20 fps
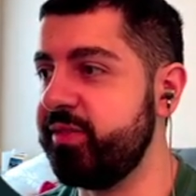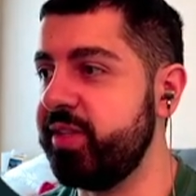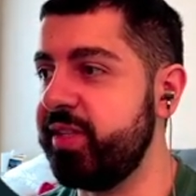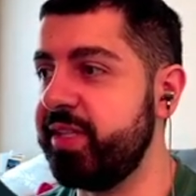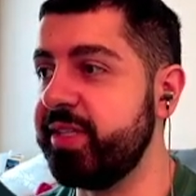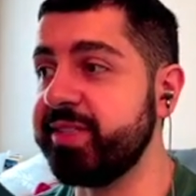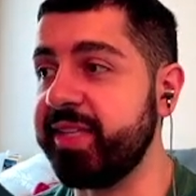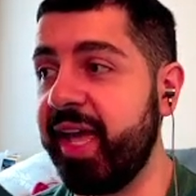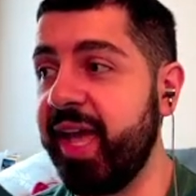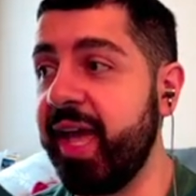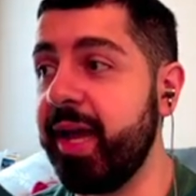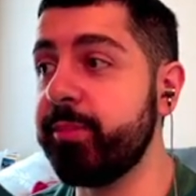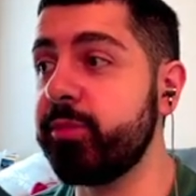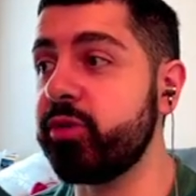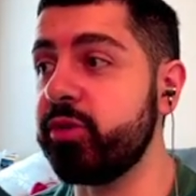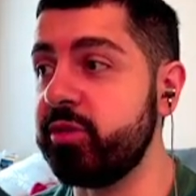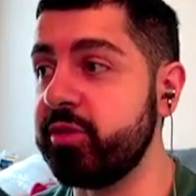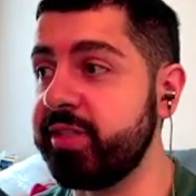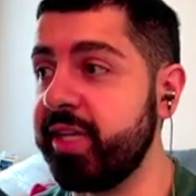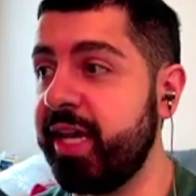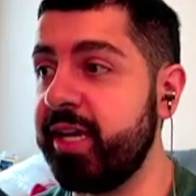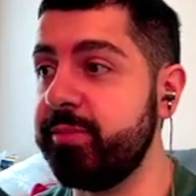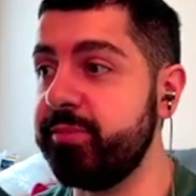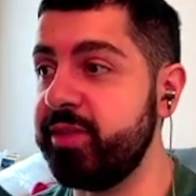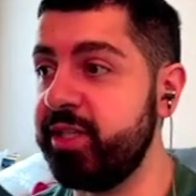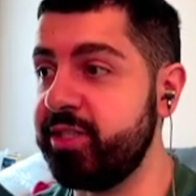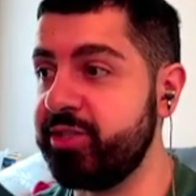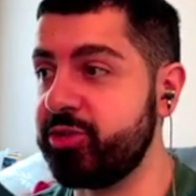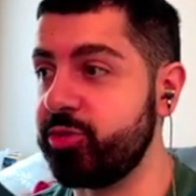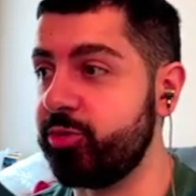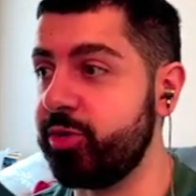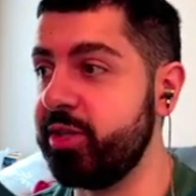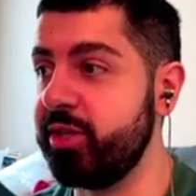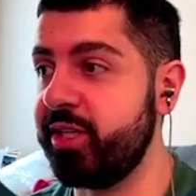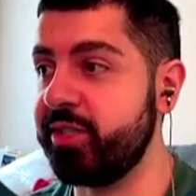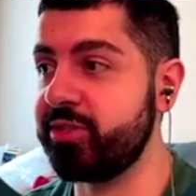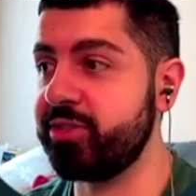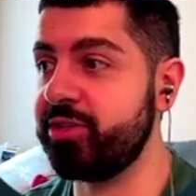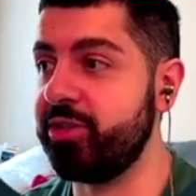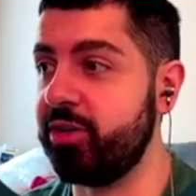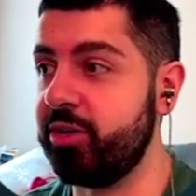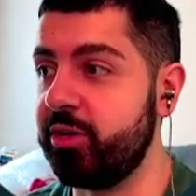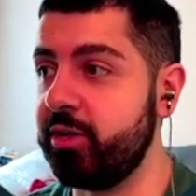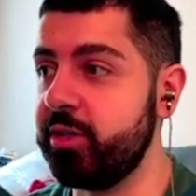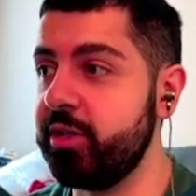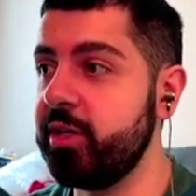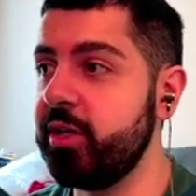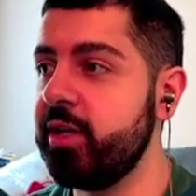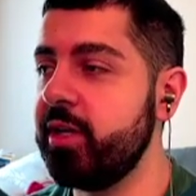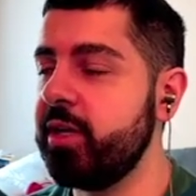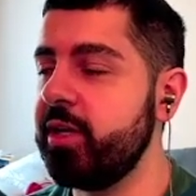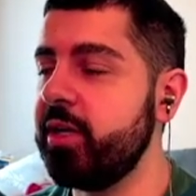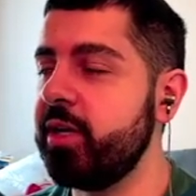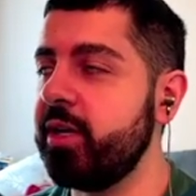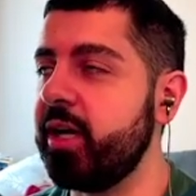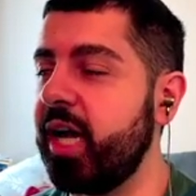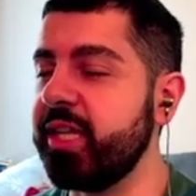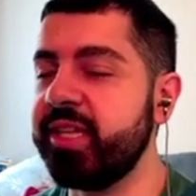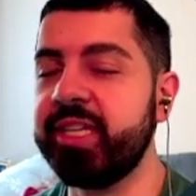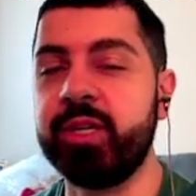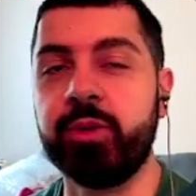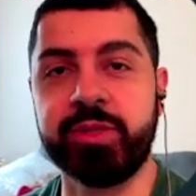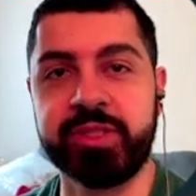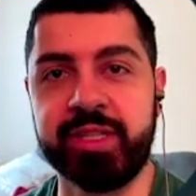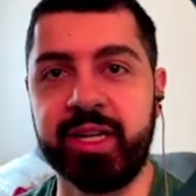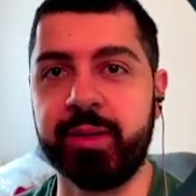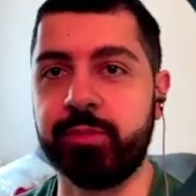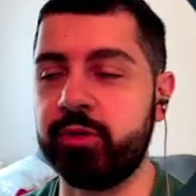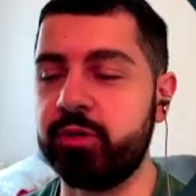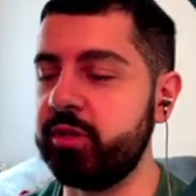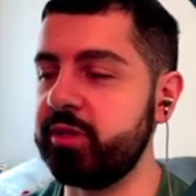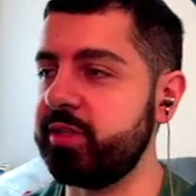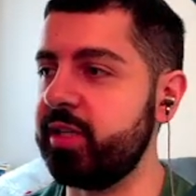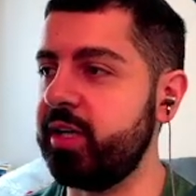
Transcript: His Emerald NBA Storylines card, I think it was an Emerald,